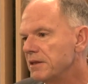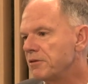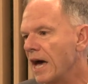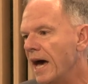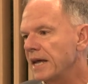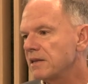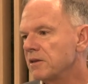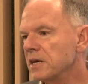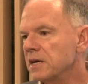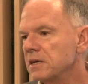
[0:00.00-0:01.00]

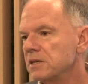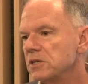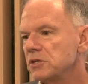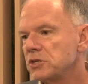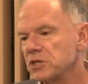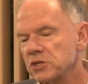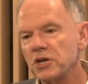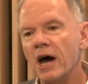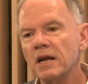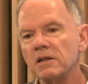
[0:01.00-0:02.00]
that the
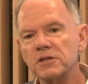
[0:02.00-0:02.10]
societal